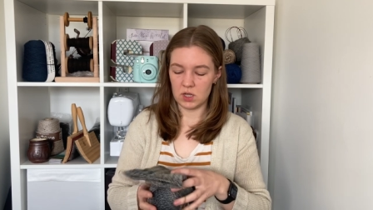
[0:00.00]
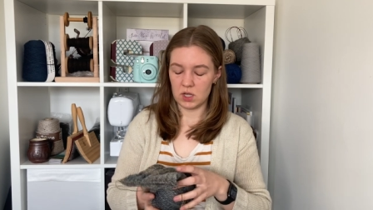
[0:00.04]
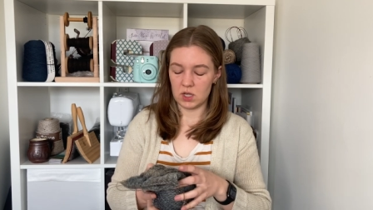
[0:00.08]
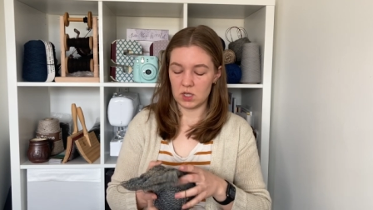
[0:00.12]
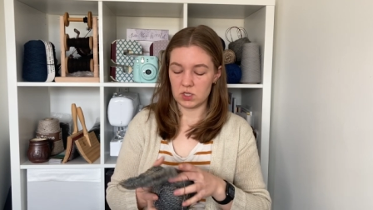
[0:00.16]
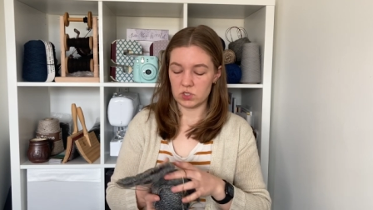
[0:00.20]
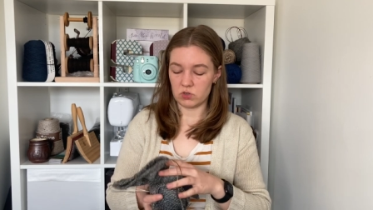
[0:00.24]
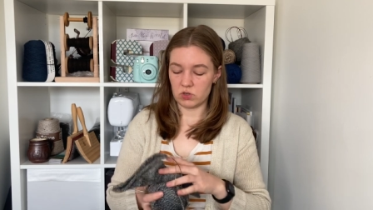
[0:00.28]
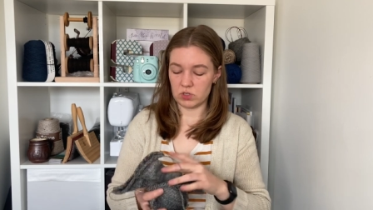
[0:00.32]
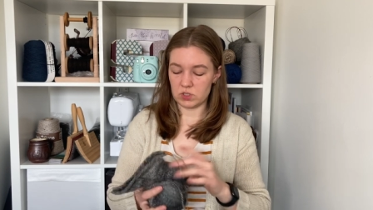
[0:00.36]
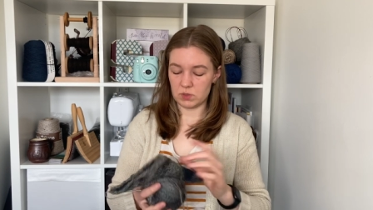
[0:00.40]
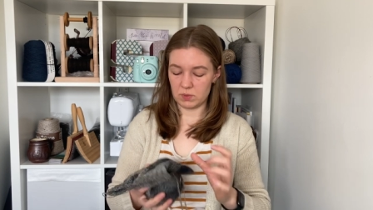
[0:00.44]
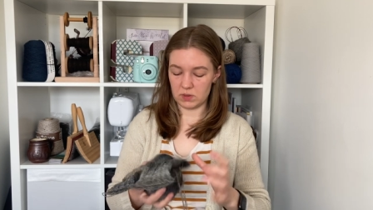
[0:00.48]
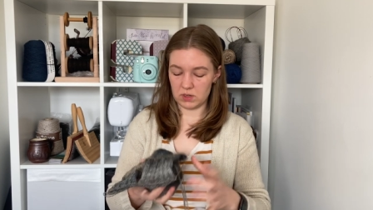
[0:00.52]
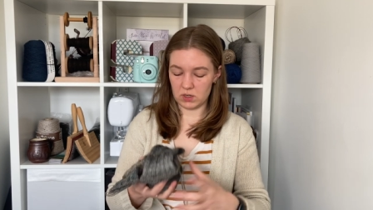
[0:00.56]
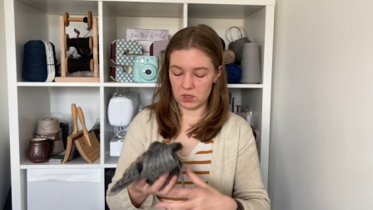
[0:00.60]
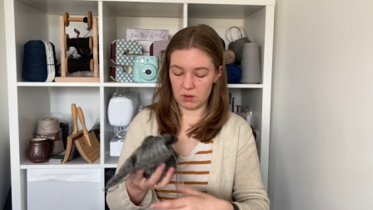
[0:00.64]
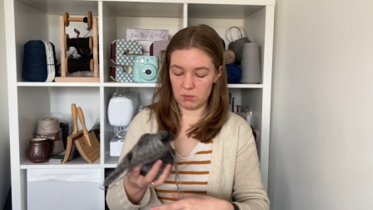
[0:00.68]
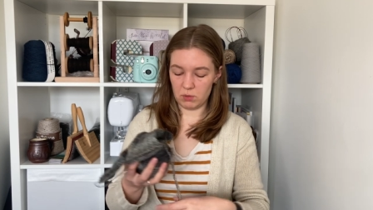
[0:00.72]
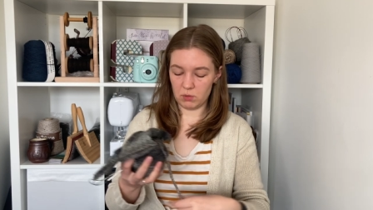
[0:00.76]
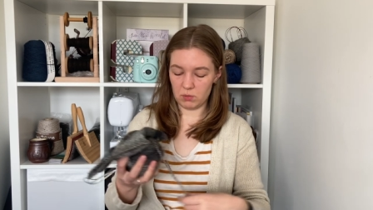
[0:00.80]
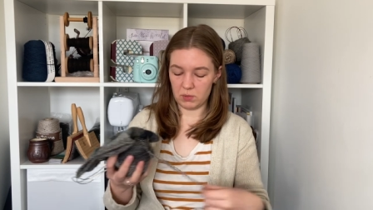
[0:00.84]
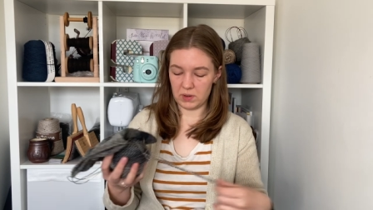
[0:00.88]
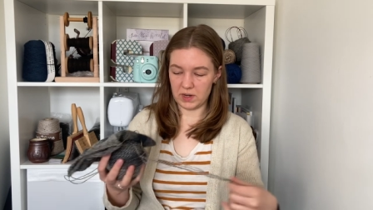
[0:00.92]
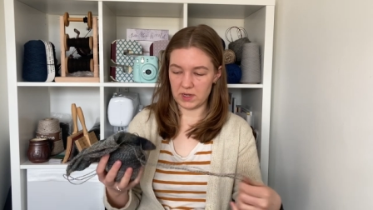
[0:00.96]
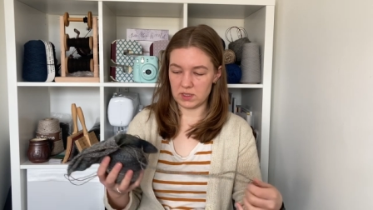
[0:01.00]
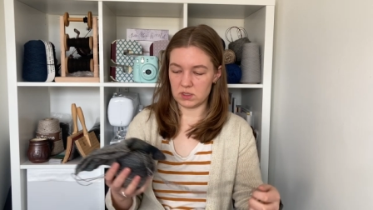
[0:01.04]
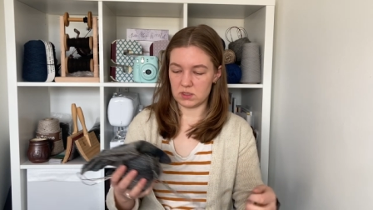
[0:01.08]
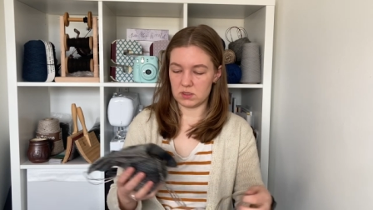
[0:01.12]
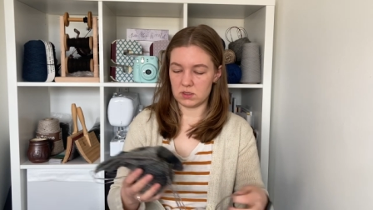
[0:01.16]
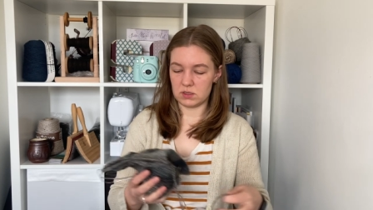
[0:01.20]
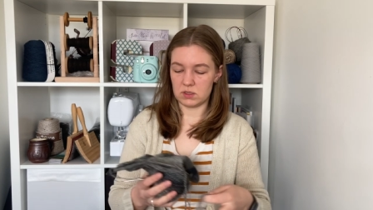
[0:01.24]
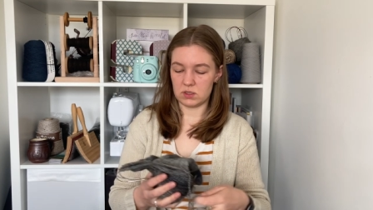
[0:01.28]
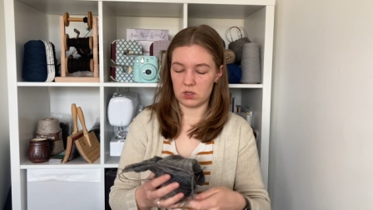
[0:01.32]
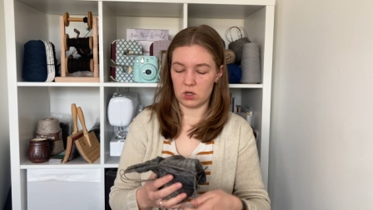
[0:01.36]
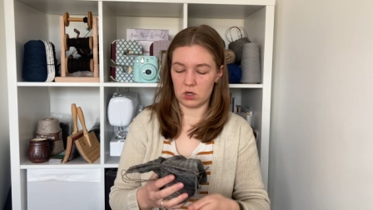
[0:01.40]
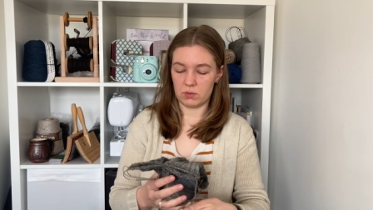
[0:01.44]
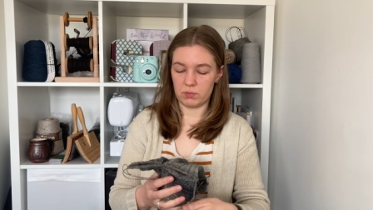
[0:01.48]
So I spun a couple
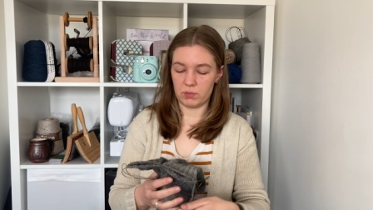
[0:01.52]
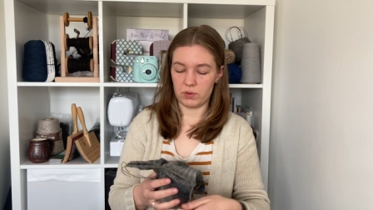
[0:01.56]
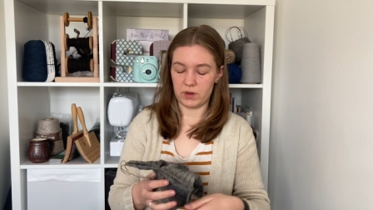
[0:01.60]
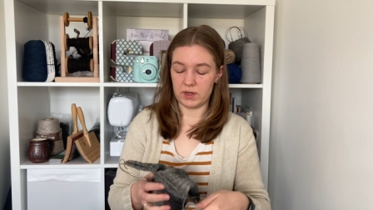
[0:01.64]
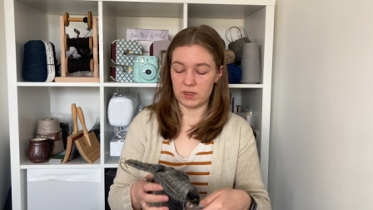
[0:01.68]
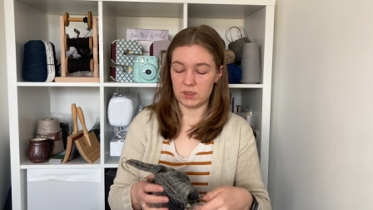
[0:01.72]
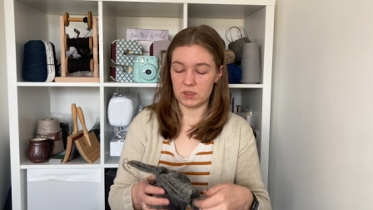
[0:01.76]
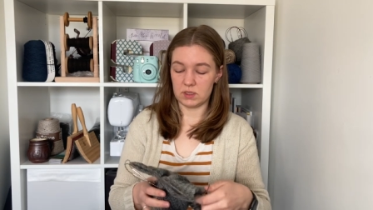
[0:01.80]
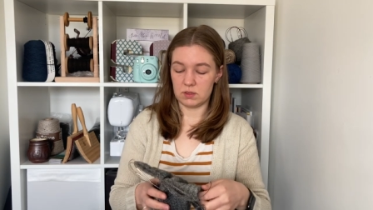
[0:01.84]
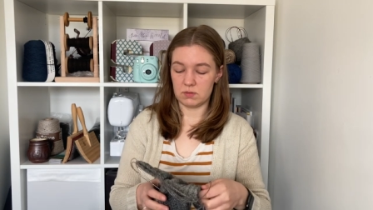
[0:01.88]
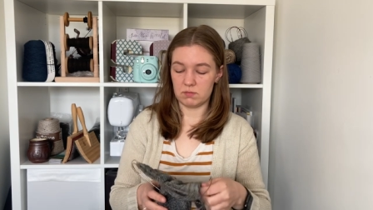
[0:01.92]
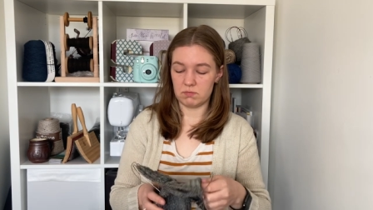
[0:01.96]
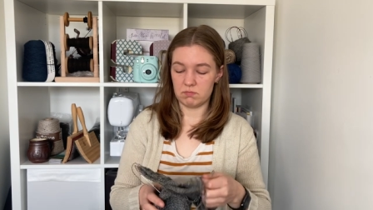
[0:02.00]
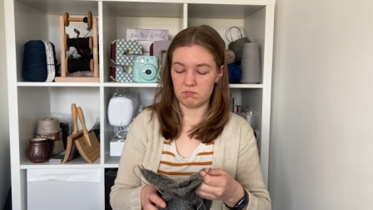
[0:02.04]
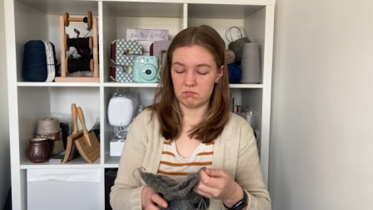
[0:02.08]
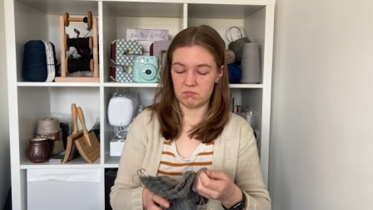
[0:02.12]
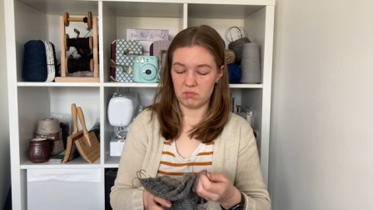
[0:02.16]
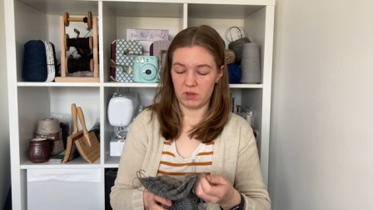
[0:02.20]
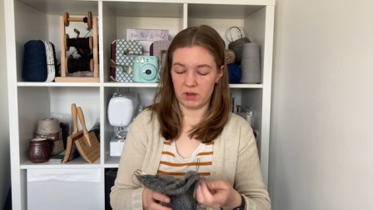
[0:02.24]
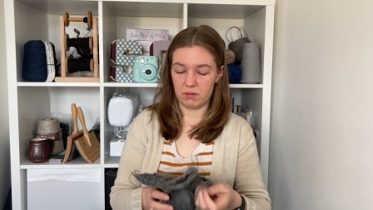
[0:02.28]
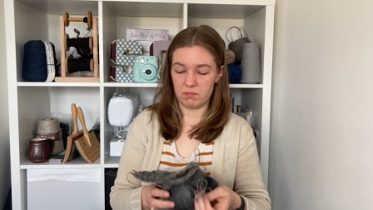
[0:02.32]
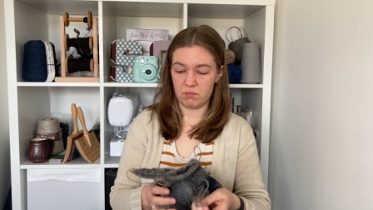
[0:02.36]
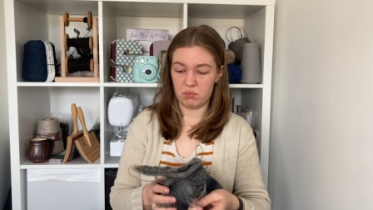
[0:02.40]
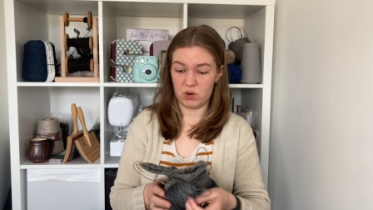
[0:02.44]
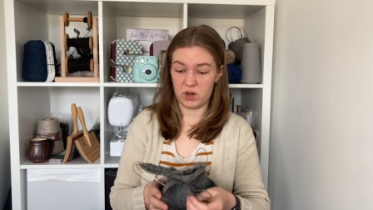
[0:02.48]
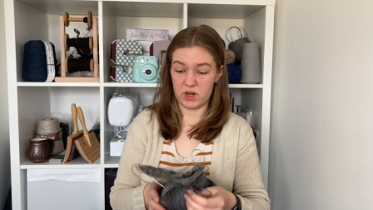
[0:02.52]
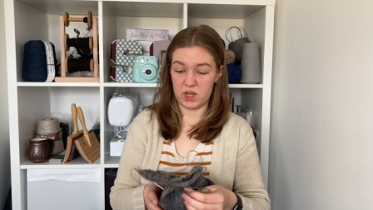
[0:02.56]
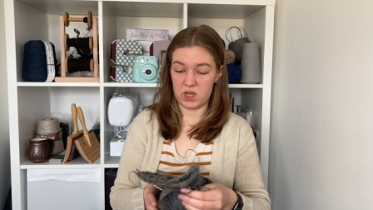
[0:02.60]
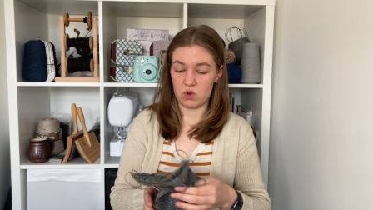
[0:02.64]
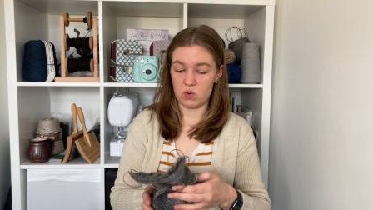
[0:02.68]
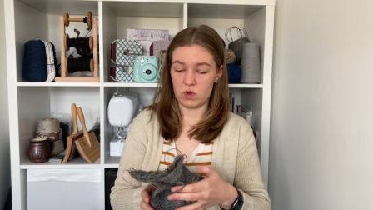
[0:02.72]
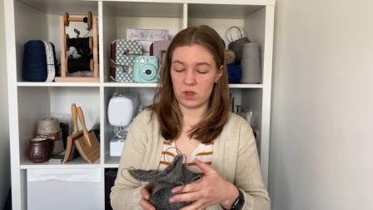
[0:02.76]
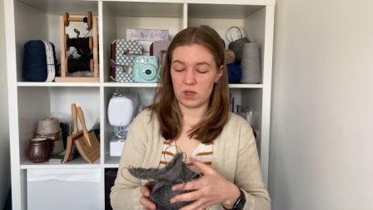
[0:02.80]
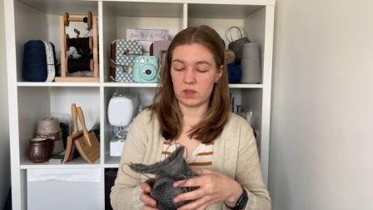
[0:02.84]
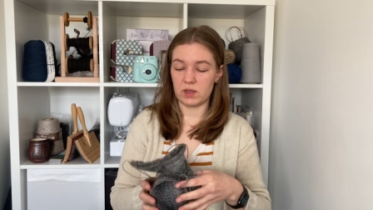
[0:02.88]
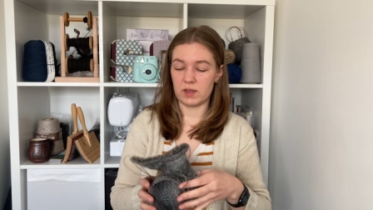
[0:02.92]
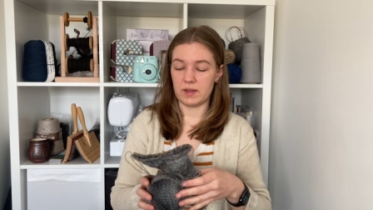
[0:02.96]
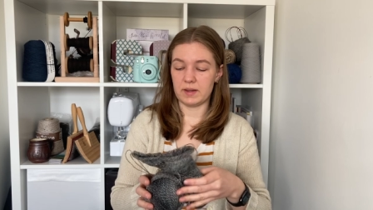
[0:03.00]
sock braids like pretty
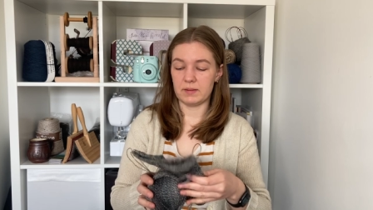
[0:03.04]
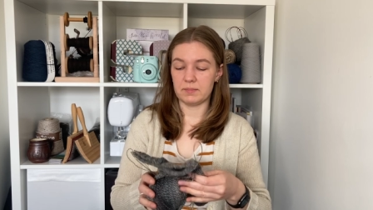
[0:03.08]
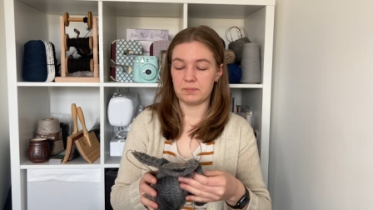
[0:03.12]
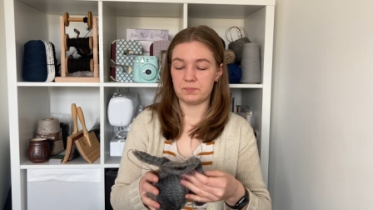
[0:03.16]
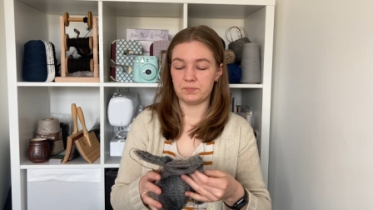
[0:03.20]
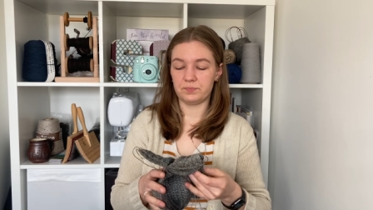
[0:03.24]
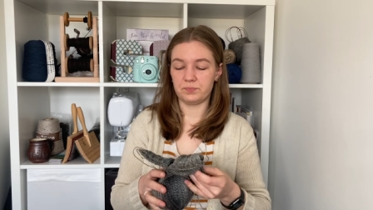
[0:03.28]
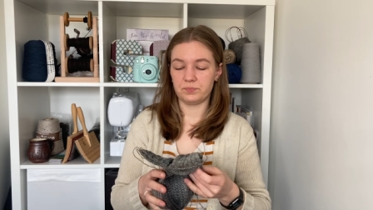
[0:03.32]
quickly.